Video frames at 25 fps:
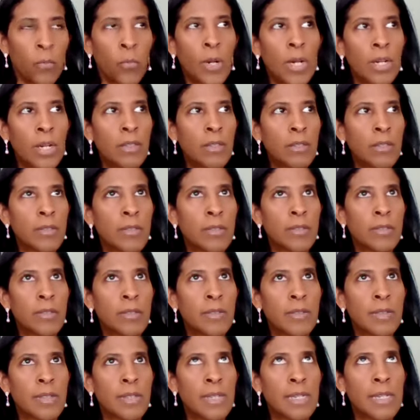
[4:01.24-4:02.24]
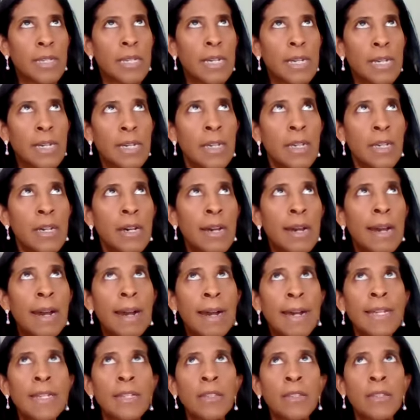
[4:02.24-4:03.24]
Well,
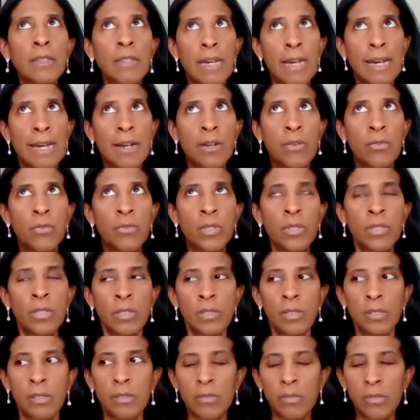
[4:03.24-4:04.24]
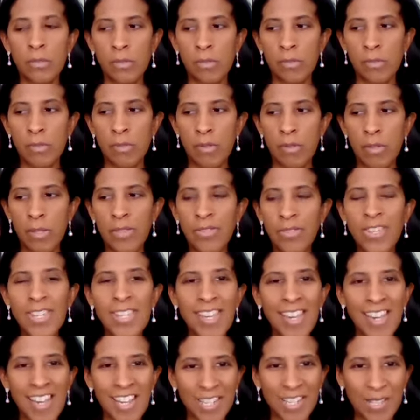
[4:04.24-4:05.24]
I allowed
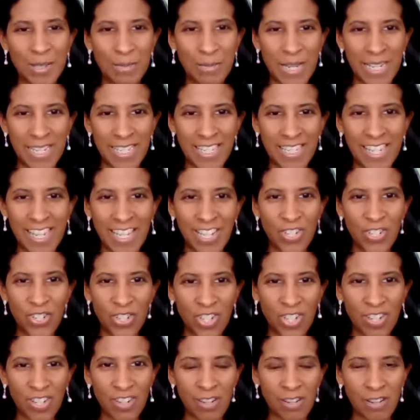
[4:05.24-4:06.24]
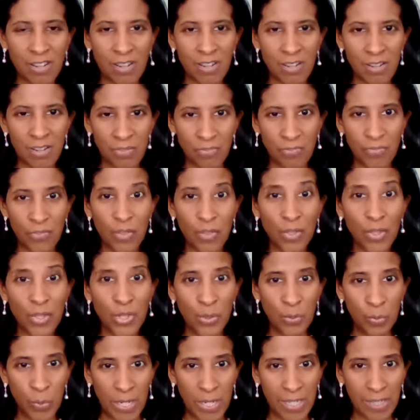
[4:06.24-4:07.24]
the expectation of
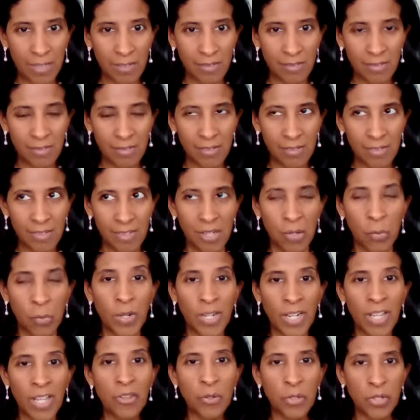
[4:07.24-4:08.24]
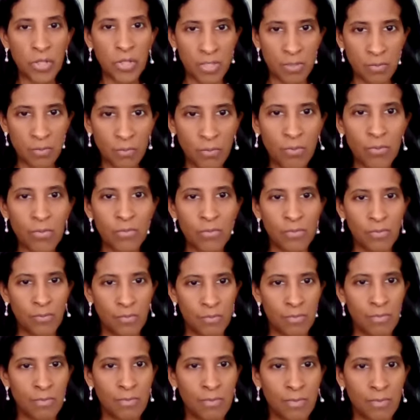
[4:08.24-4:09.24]
doing what
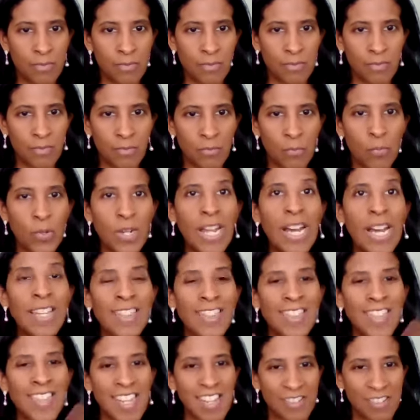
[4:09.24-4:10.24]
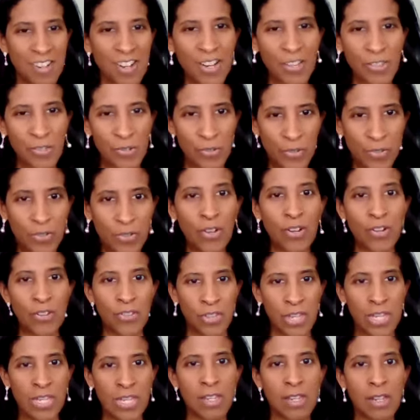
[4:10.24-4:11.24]
I think others
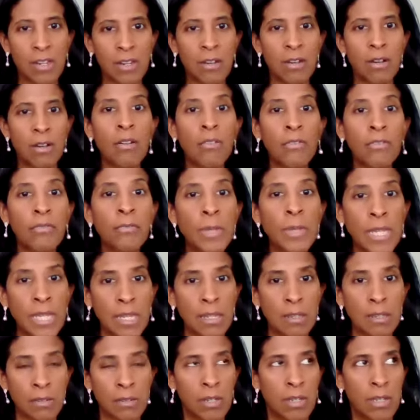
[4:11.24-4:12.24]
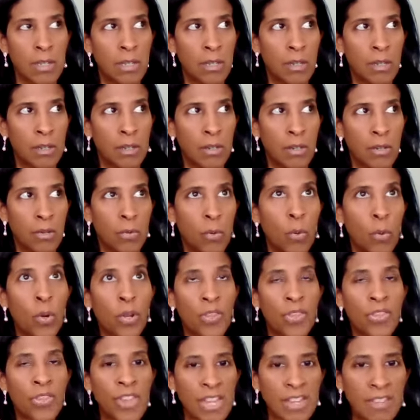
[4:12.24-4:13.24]
are thinking of me,
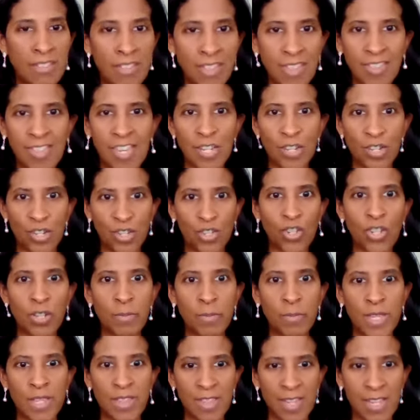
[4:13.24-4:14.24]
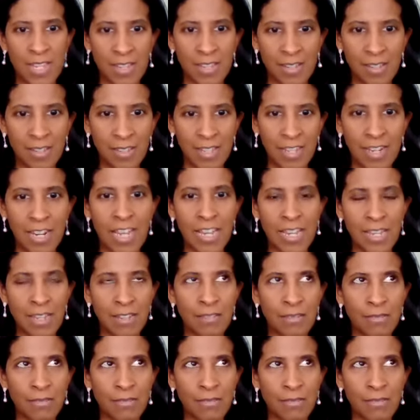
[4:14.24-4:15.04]
or think that they should be thinking that